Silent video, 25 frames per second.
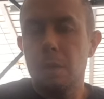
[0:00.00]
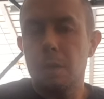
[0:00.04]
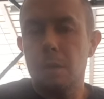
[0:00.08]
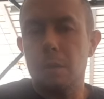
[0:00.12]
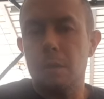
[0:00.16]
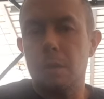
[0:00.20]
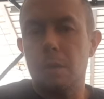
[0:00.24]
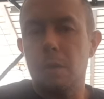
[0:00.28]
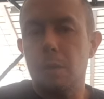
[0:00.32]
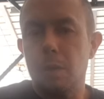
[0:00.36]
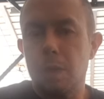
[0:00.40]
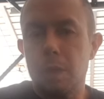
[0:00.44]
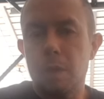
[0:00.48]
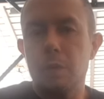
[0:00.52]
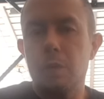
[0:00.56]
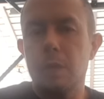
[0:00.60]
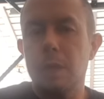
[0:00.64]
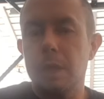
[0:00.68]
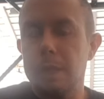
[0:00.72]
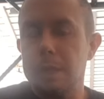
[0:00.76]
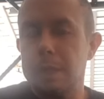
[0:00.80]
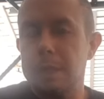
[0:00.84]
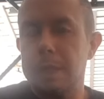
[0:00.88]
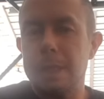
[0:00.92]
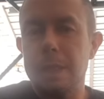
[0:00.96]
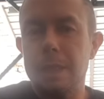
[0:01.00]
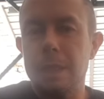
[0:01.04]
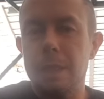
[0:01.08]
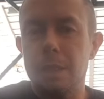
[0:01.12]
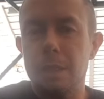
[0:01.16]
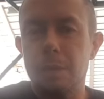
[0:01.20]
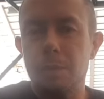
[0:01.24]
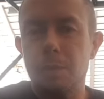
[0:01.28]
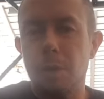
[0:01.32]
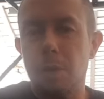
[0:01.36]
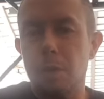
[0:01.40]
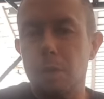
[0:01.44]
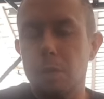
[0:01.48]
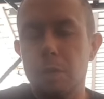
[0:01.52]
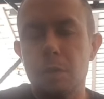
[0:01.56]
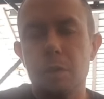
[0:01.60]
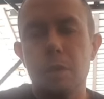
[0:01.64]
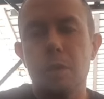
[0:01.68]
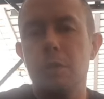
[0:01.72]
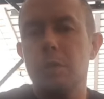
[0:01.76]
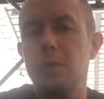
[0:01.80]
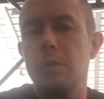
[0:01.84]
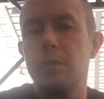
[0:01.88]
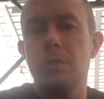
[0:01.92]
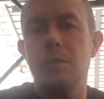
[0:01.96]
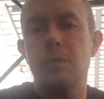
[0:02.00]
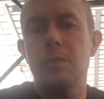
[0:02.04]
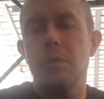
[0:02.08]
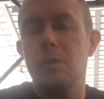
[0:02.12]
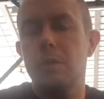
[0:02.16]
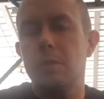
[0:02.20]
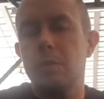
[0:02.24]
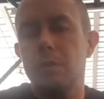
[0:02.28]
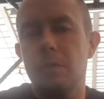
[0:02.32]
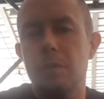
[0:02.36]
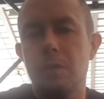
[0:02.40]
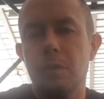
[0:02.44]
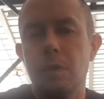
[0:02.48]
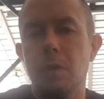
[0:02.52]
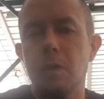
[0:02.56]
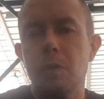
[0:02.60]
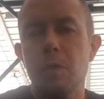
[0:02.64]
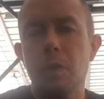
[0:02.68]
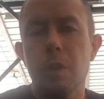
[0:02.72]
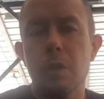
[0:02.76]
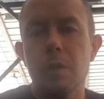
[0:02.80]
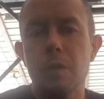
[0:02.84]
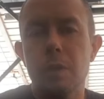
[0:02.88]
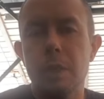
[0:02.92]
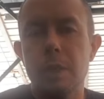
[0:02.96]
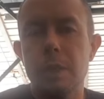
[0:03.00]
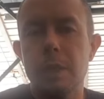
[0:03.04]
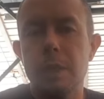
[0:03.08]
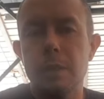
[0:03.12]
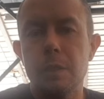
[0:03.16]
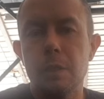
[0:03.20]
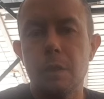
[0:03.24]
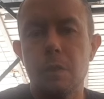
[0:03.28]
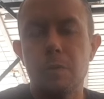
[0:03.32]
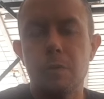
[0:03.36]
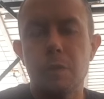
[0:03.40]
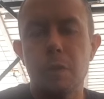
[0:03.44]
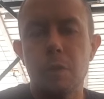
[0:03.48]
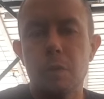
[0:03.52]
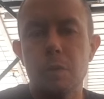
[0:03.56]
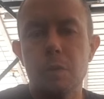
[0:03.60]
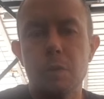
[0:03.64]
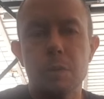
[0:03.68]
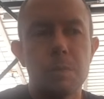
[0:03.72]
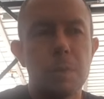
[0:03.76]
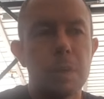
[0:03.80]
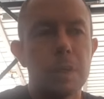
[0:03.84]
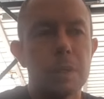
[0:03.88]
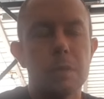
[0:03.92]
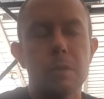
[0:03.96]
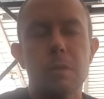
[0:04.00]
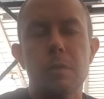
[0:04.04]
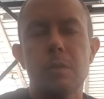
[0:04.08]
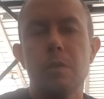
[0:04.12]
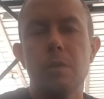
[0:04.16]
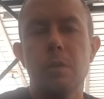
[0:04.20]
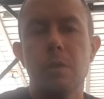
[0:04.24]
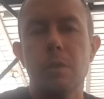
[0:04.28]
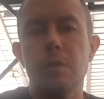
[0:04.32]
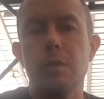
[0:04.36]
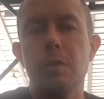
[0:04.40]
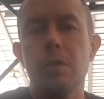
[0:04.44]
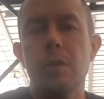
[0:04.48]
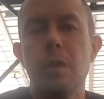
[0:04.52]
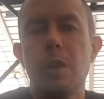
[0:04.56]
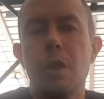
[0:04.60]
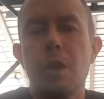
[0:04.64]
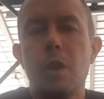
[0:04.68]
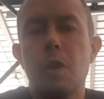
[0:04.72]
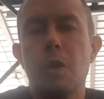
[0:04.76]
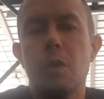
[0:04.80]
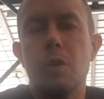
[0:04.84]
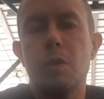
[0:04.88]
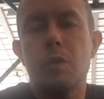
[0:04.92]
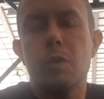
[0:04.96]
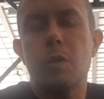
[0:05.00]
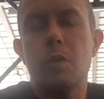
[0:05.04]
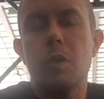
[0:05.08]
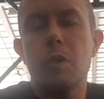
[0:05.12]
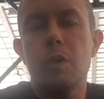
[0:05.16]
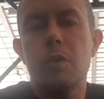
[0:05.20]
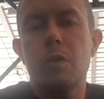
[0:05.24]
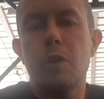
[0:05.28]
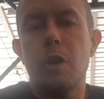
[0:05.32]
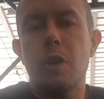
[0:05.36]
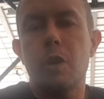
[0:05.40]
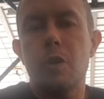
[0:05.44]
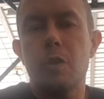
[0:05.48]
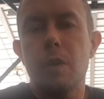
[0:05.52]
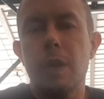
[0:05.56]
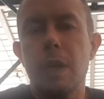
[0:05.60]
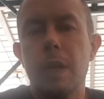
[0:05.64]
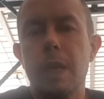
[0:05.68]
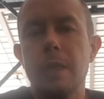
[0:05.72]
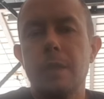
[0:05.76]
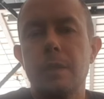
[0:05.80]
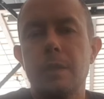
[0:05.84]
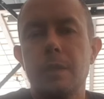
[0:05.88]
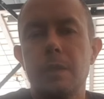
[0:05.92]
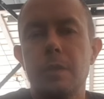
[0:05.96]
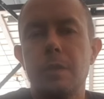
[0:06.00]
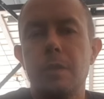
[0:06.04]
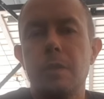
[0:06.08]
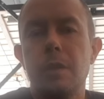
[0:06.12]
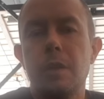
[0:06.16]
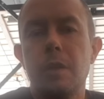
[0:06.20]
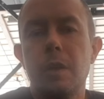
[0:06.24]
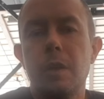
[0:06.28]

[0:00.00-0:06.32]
You know, and you can see these posts not only on the diesel forums, but on all car related